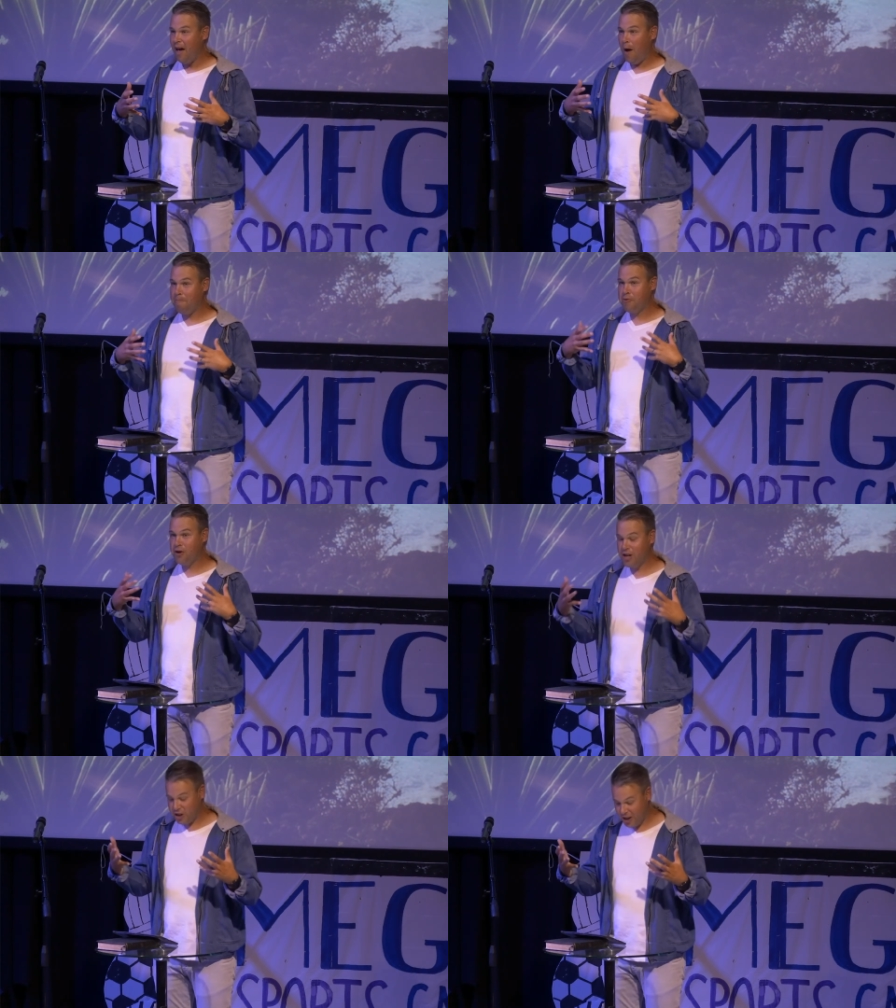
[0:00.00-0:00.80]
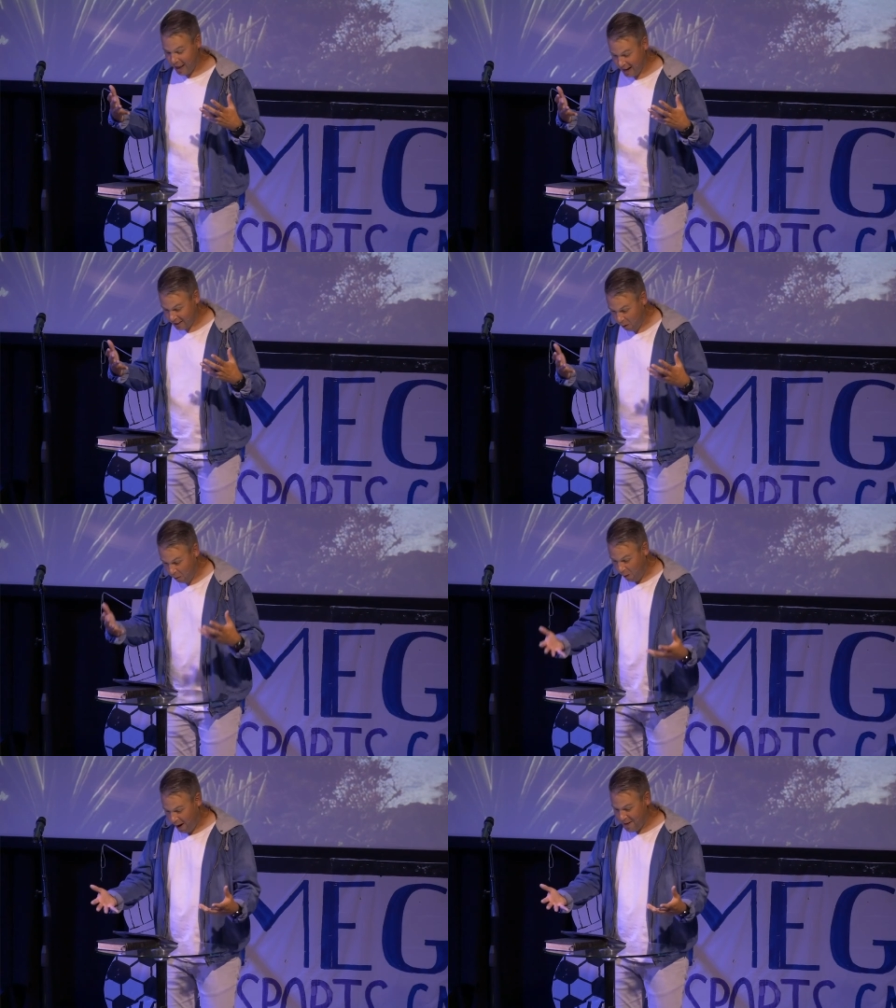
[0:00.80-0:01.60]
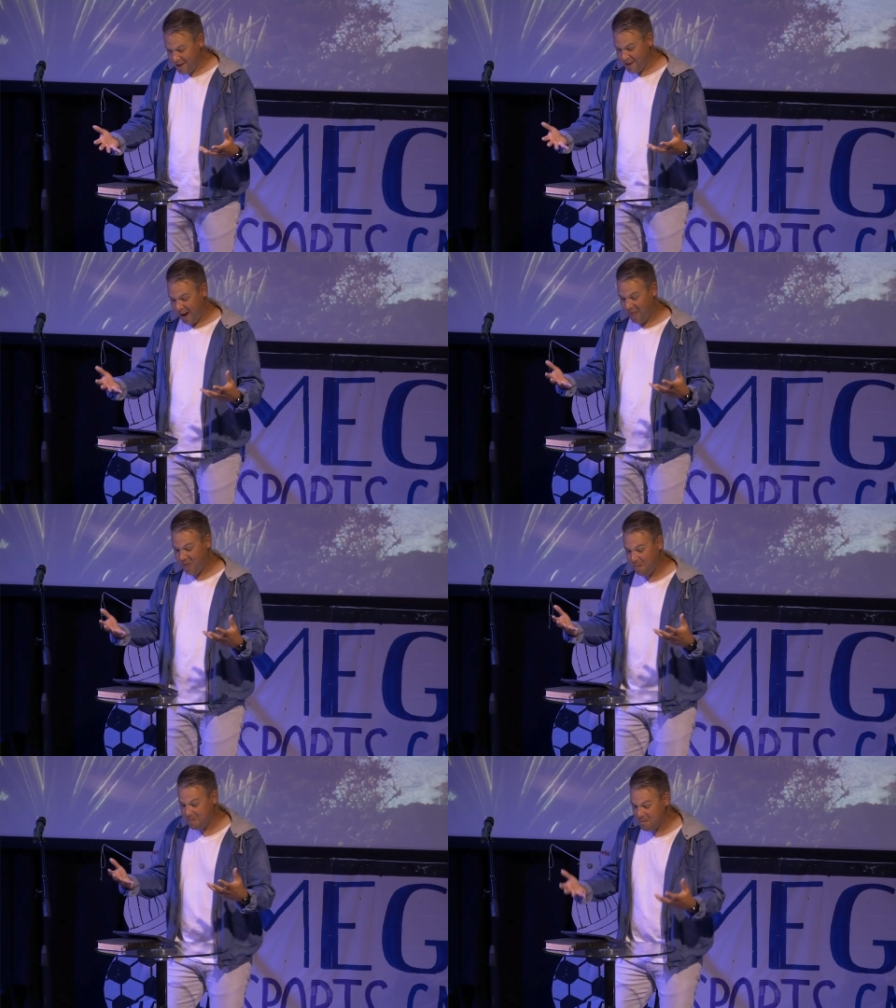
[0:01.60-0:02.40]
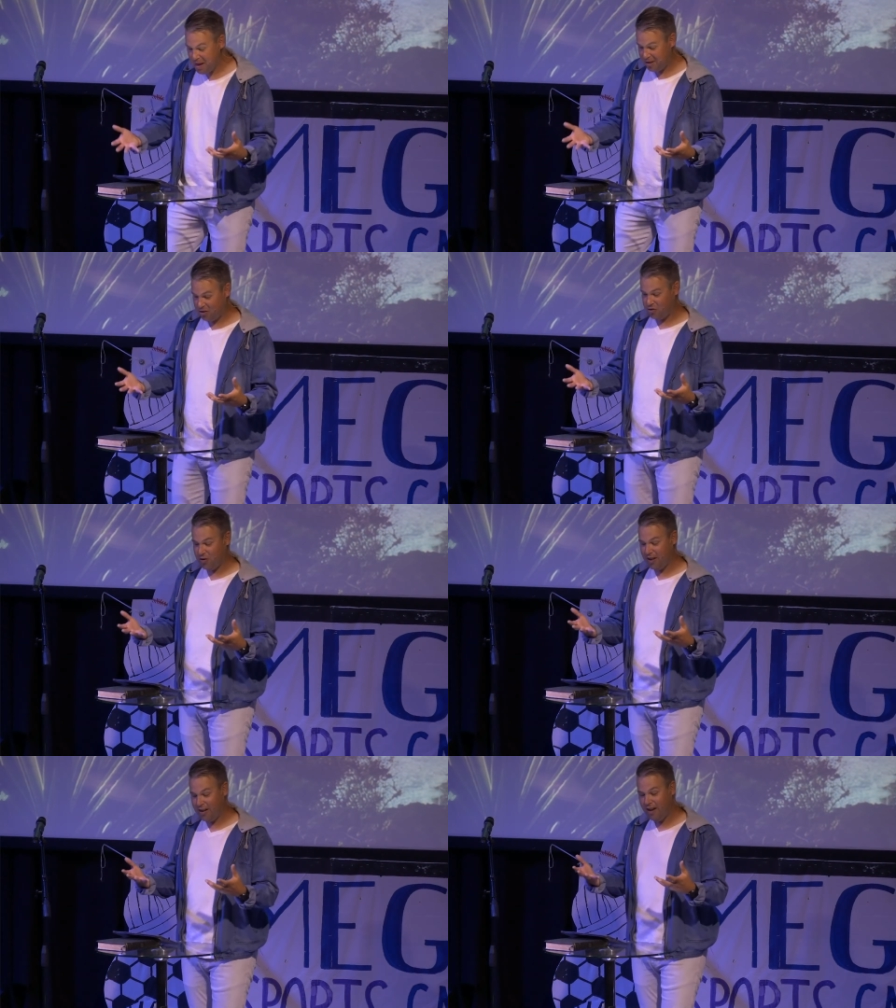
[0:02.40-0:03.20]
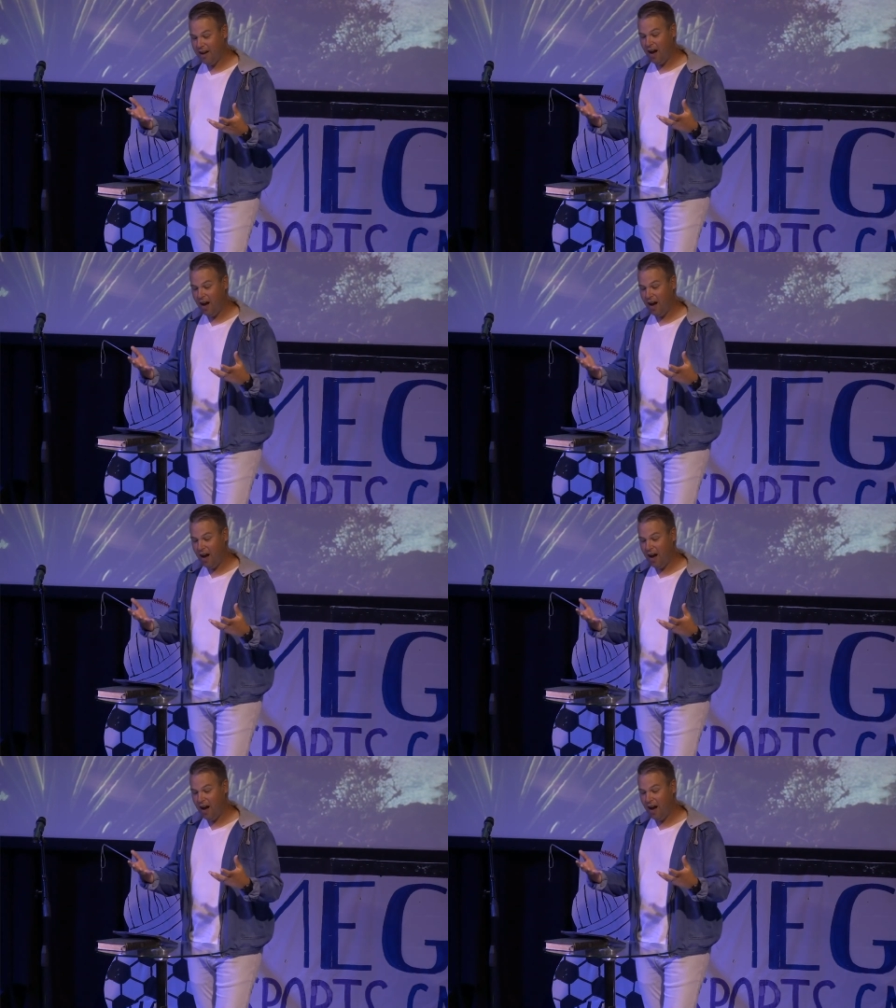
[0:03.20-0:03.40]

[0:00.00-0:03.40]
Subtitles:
appreciating the wonder and the mystery